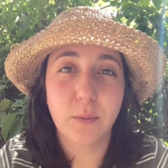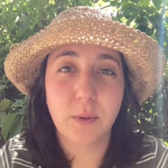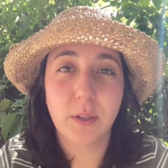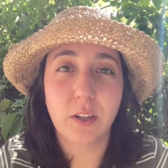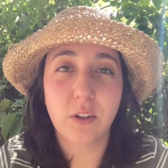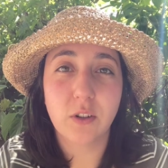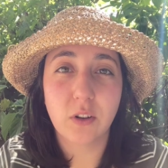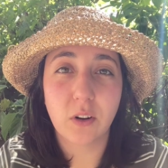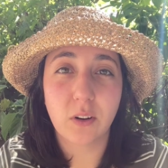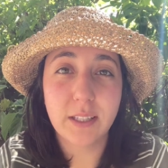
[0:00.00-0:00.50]
when
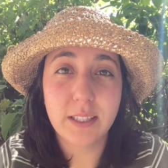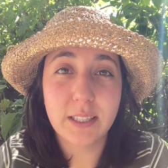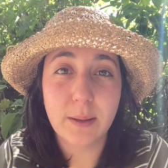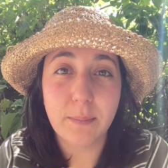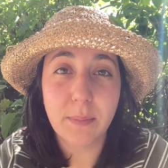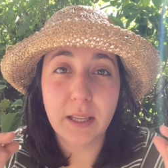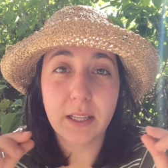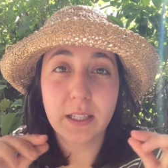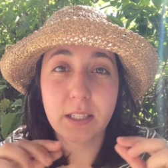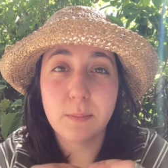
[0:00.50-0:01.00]
you're drawing
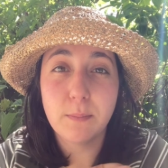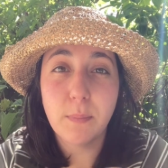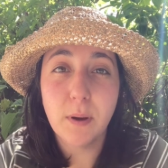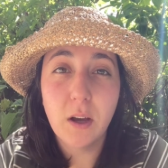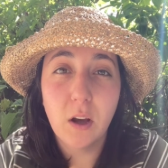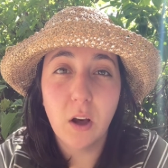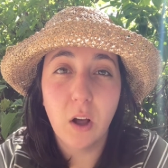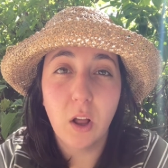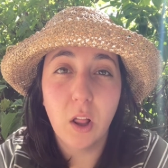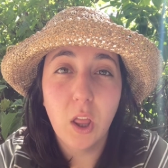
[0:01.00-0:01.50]
something
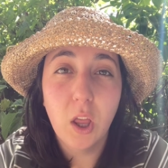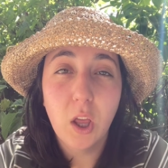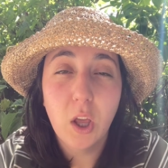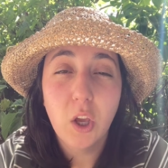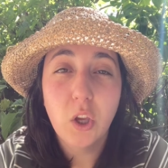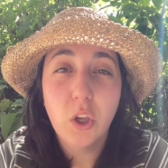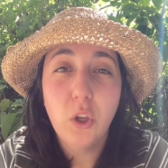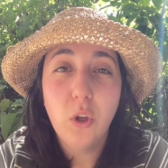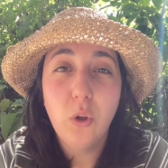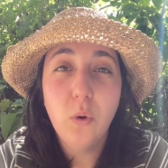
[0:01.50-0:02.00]
small,
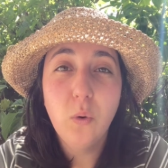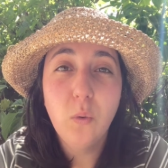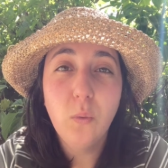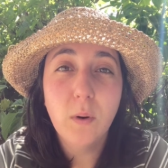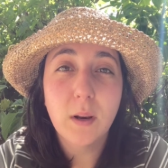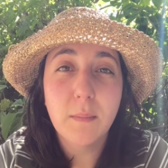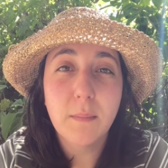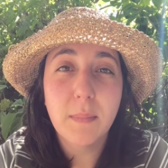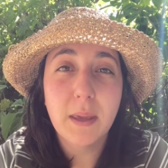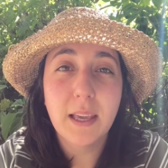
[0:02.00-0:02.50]
you
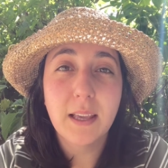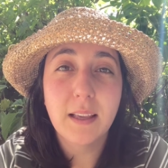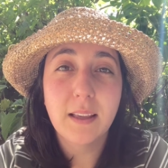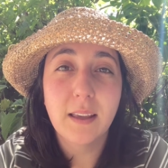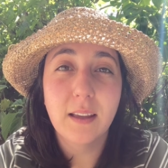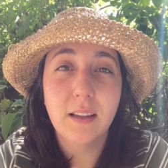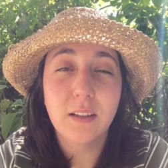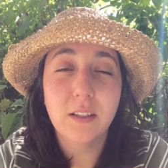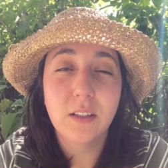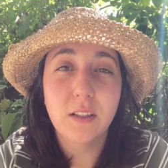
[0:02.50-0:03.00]
want to make
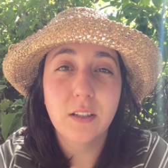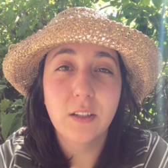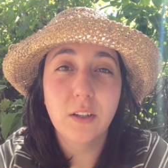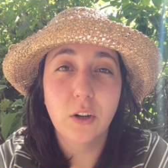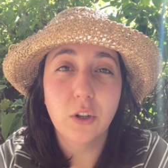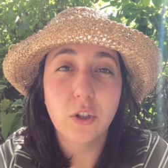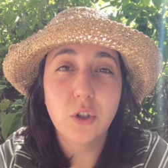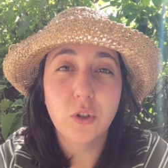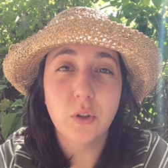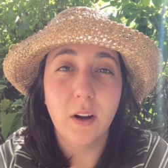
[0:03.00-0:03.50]
it
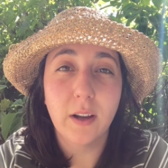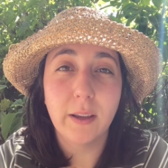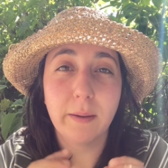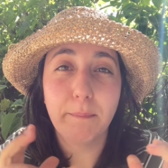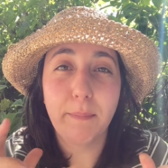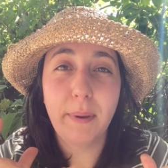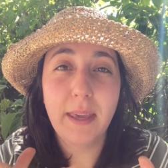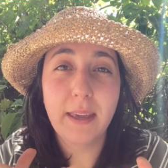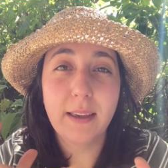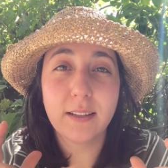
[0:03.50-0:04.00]
you're drawing
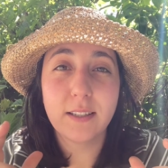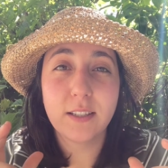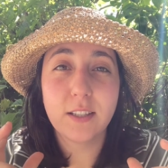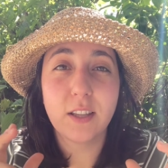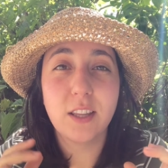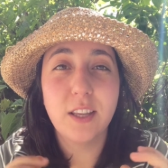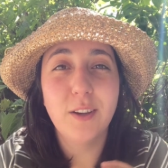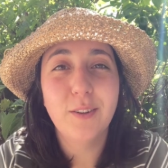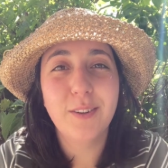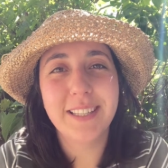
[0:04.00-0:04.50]
big so
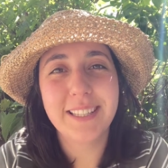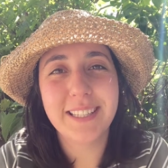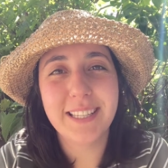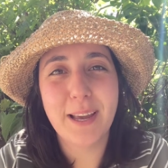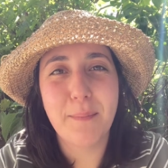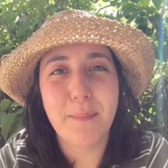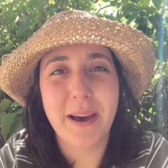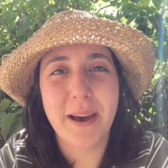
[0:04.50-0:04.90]
that you can see it